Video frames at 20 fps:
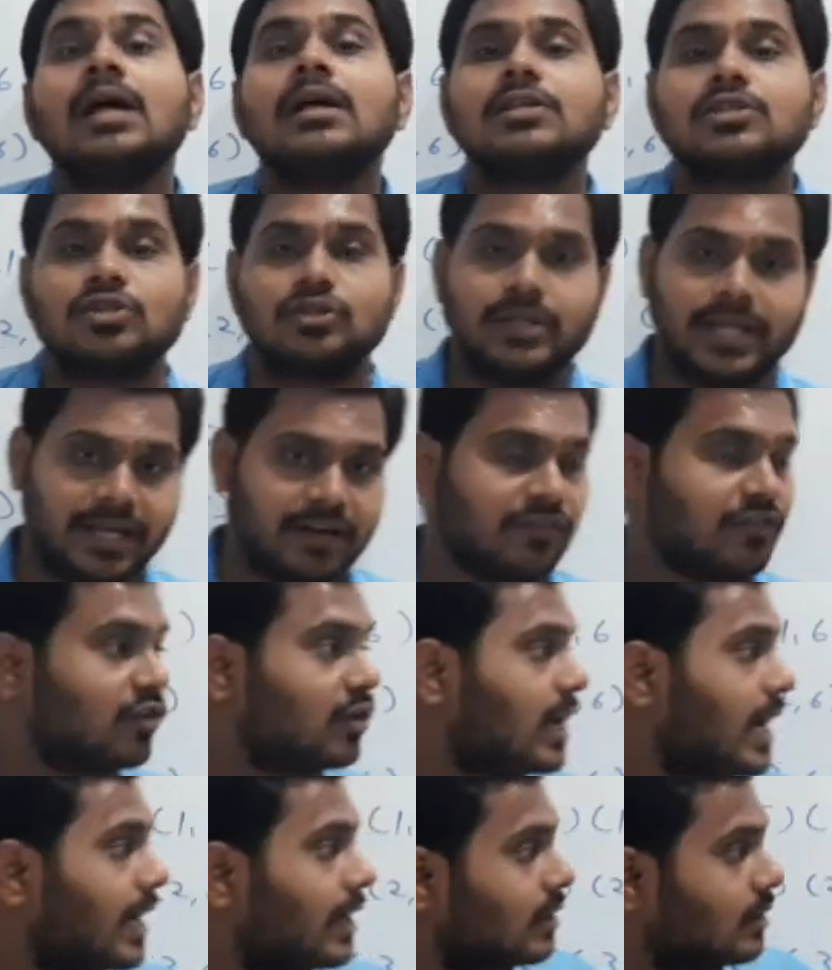So therefore
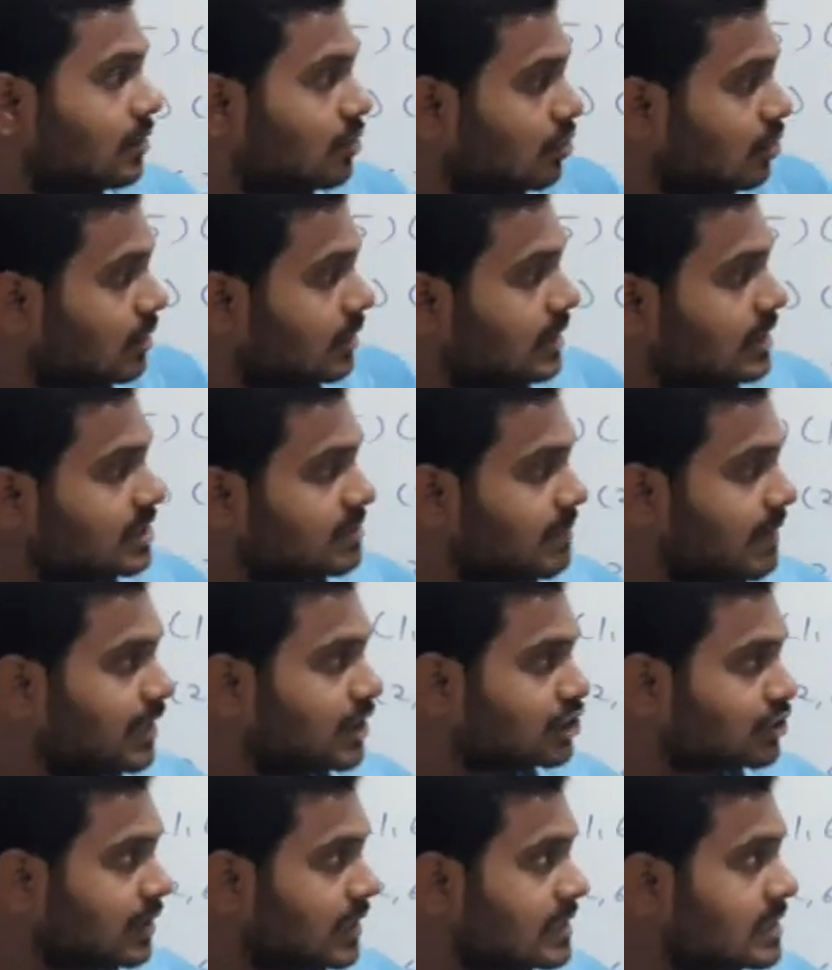I told this, my
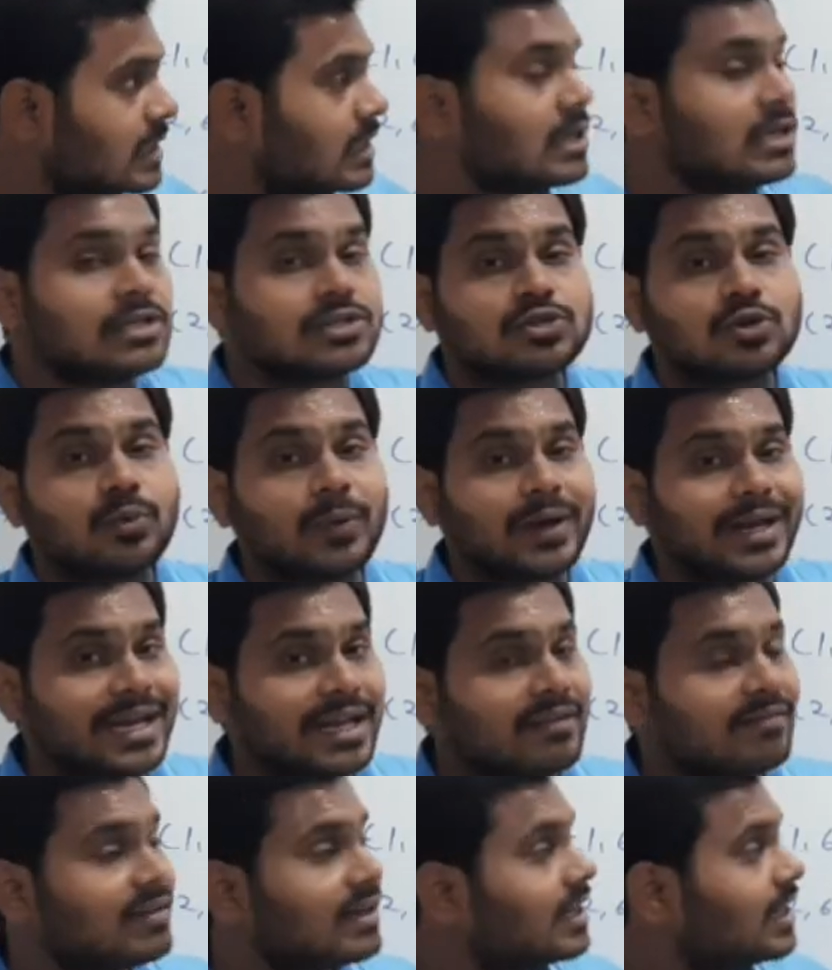dear students. So
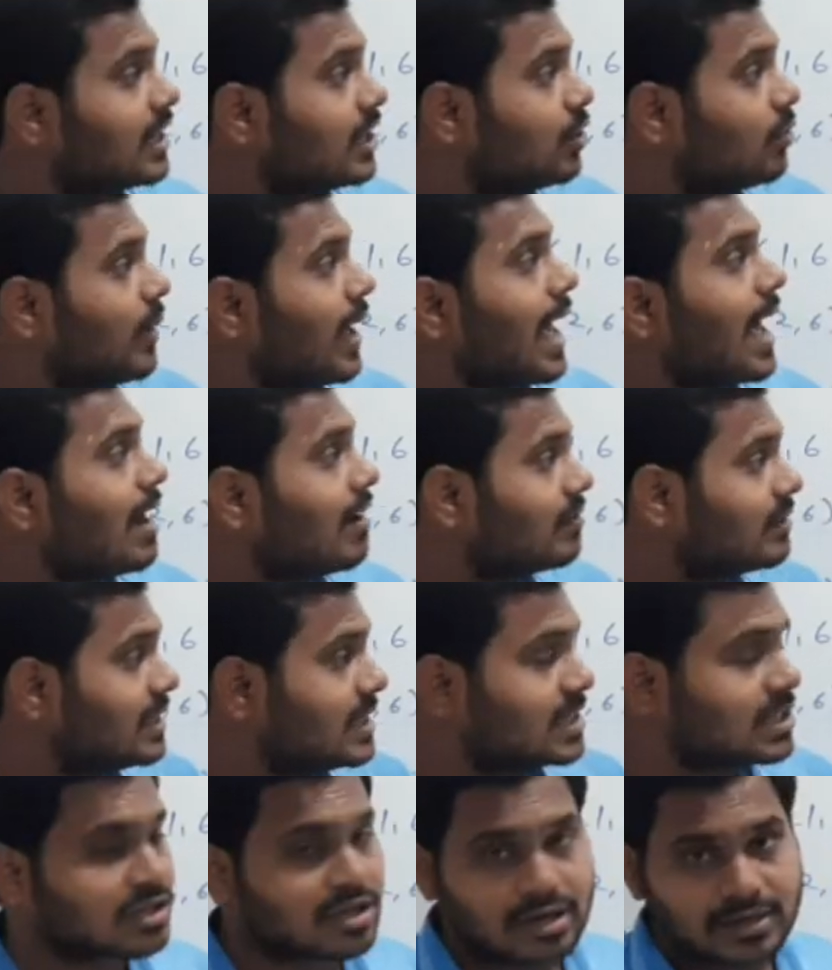whenever you have
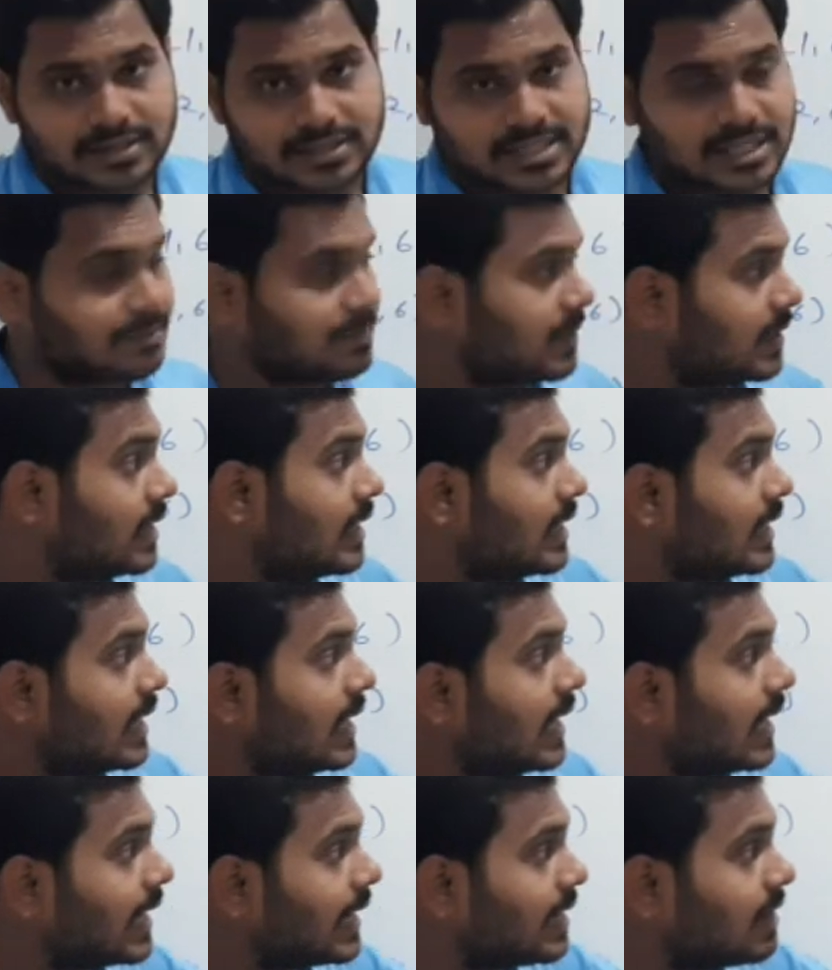this concept,
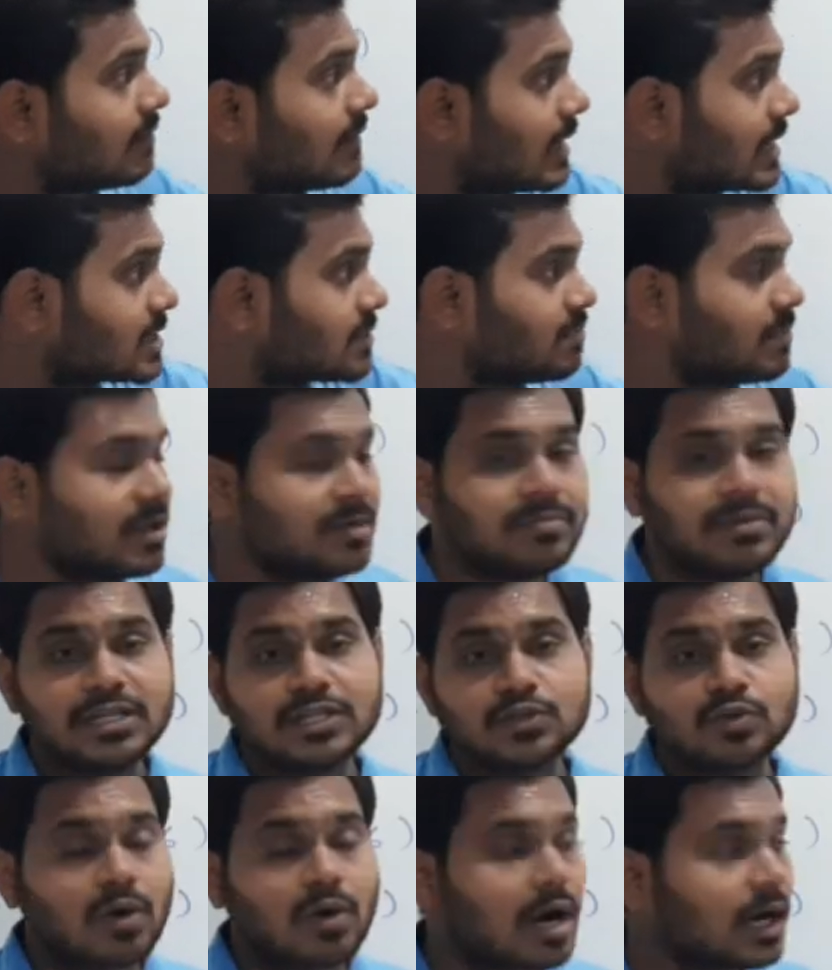A divides B
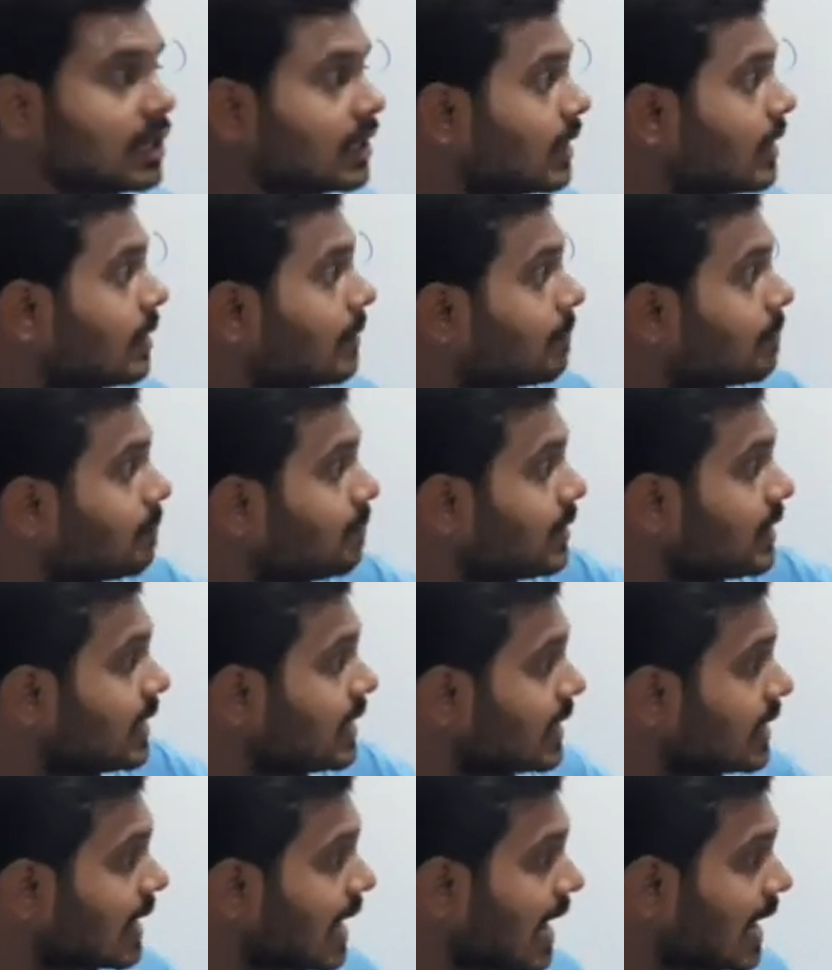means what?
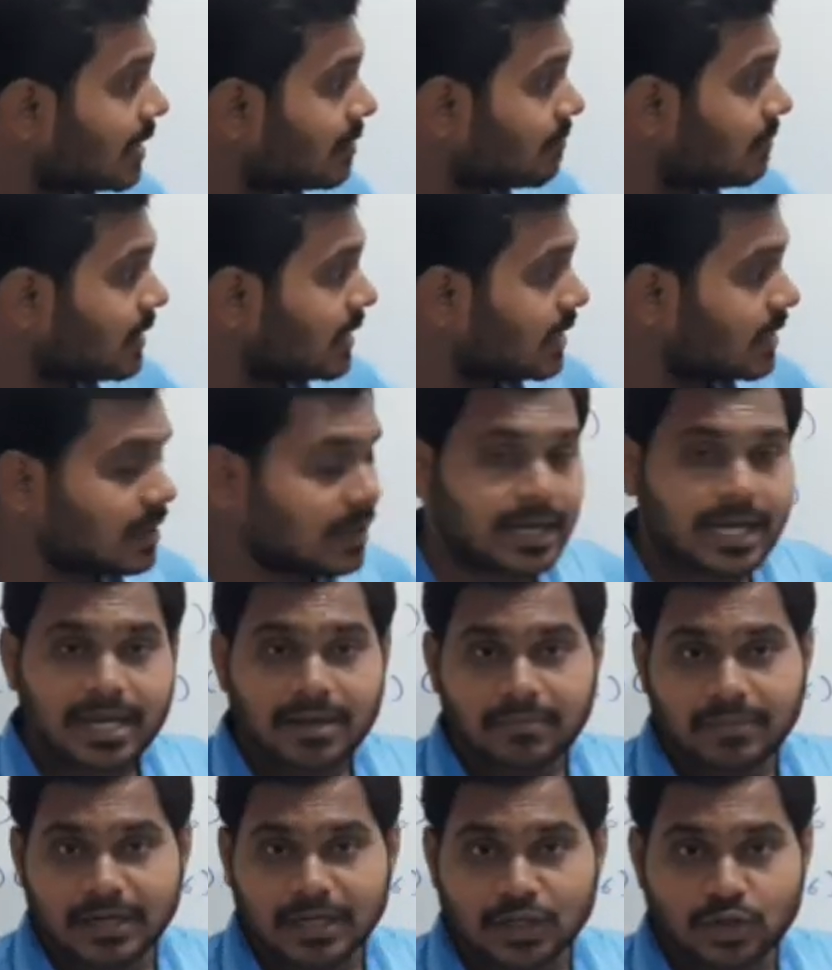B can be
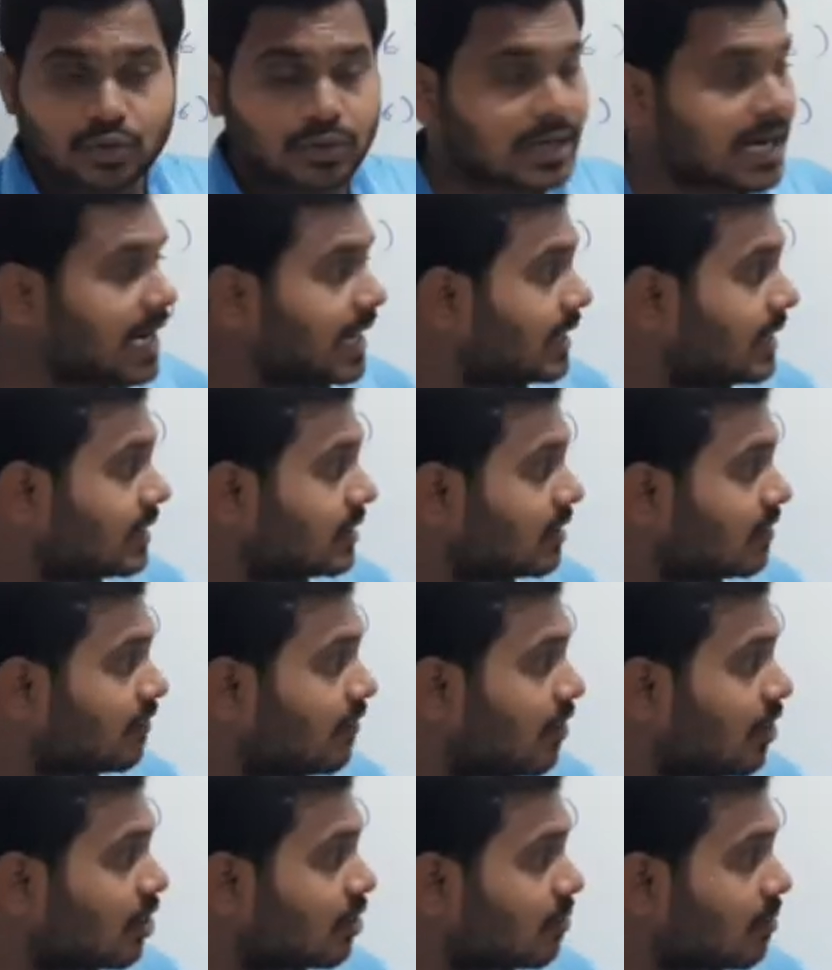able to write in the
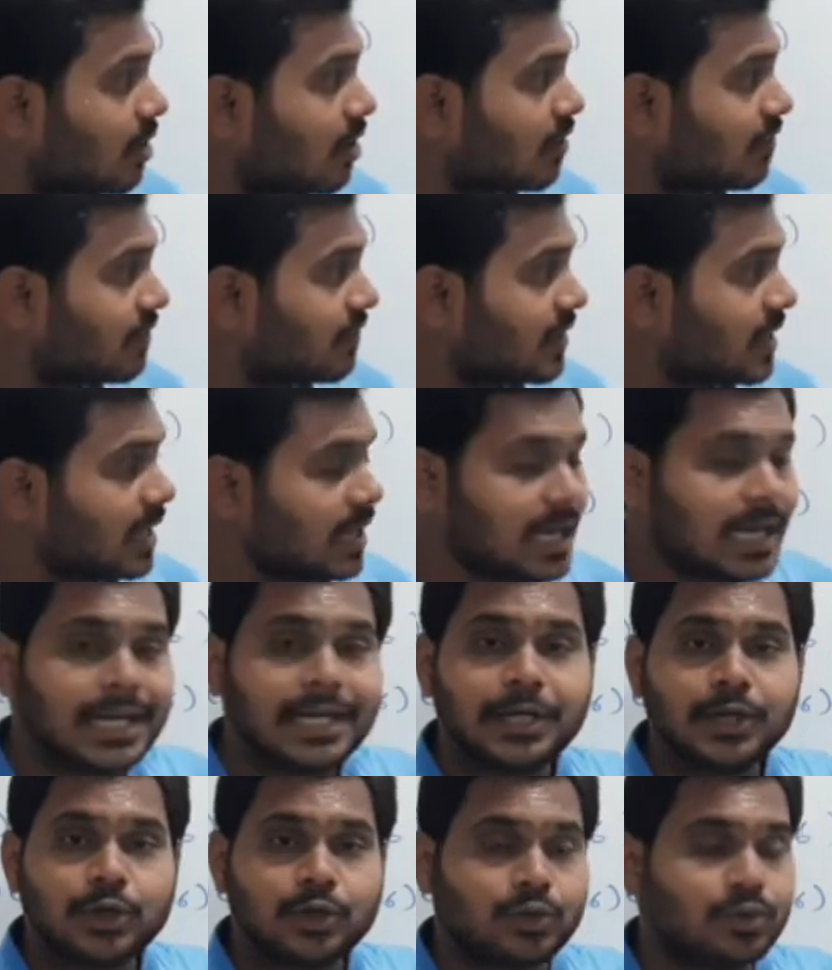form of A
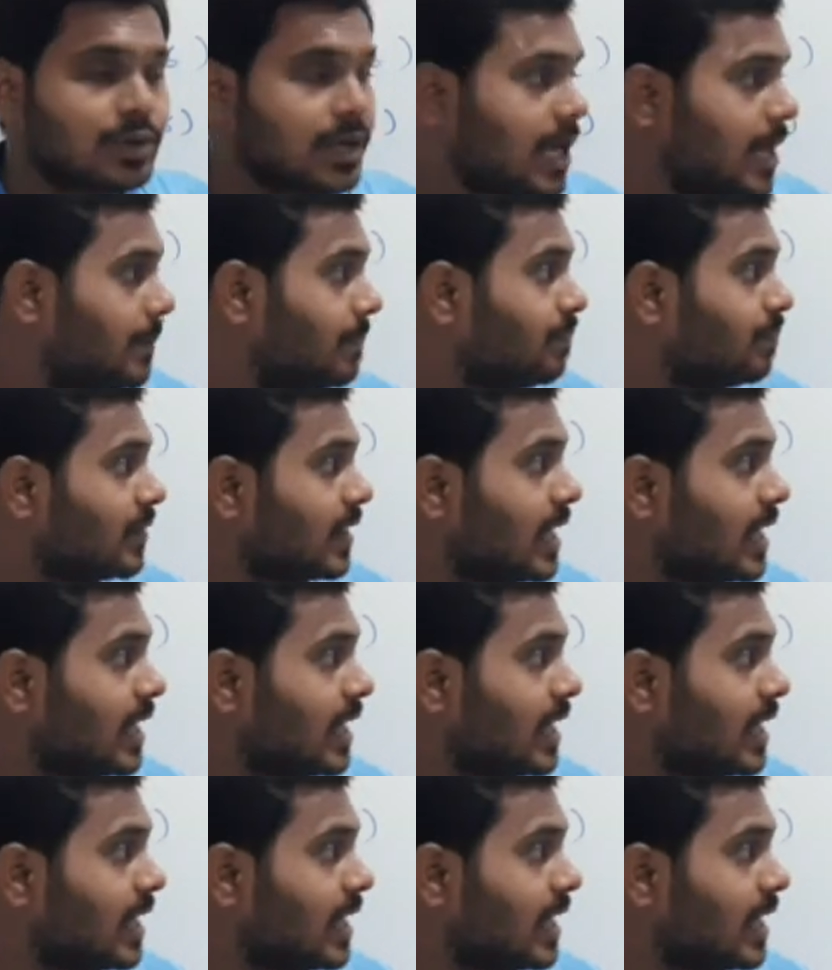into K.